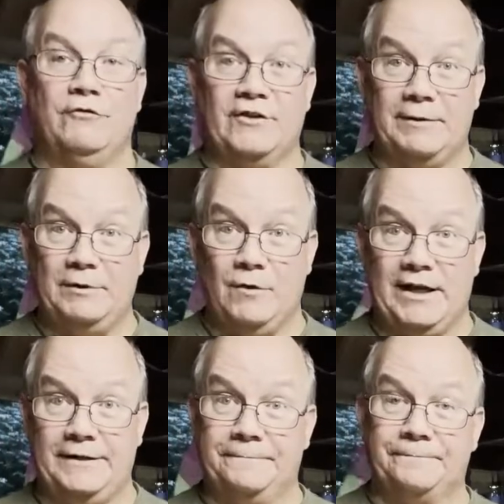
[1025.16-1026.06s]
is going to be
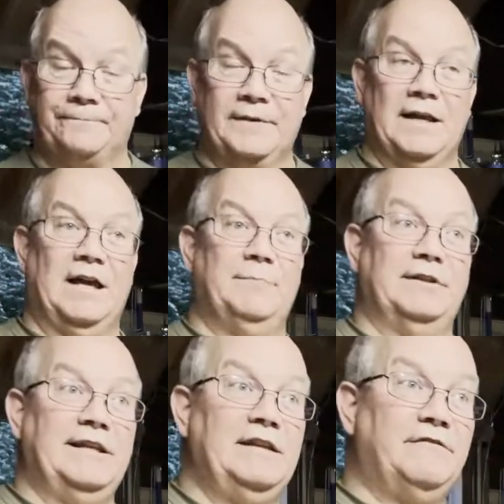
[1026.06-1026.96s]
white, I
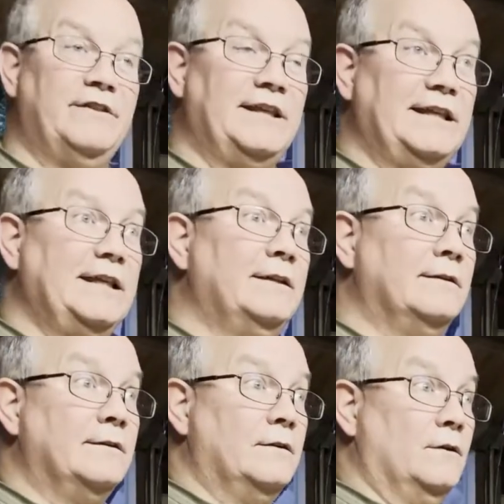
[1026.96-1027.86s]
believe the
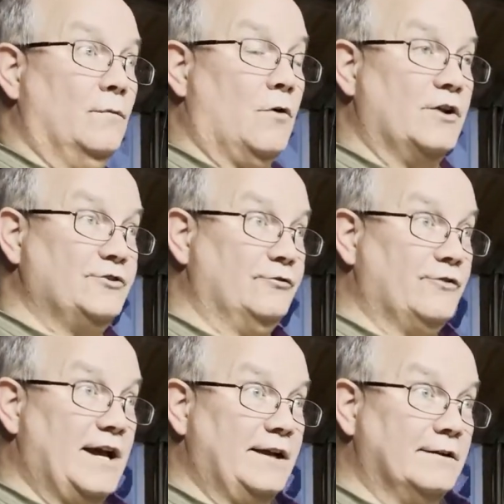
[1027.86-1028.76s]
washer
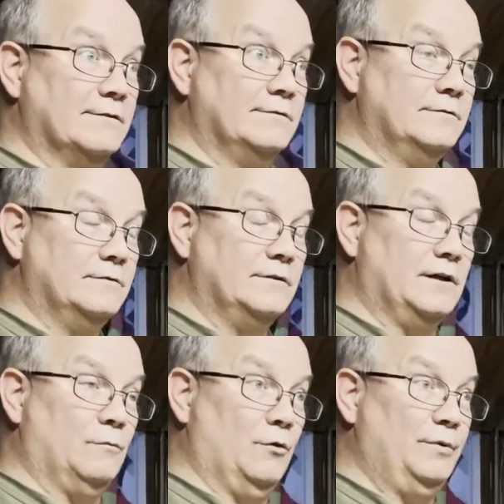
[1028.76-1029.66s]
dryer
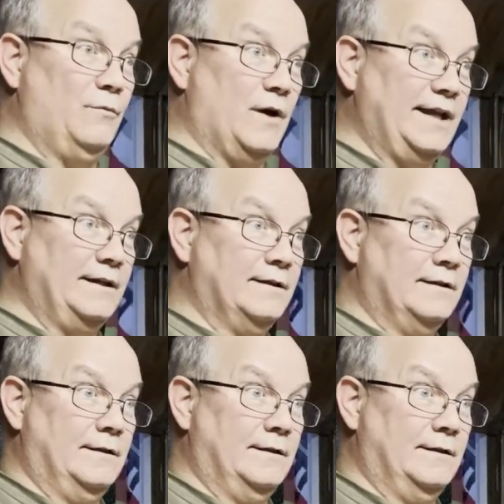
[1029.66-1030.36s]
uh, will be white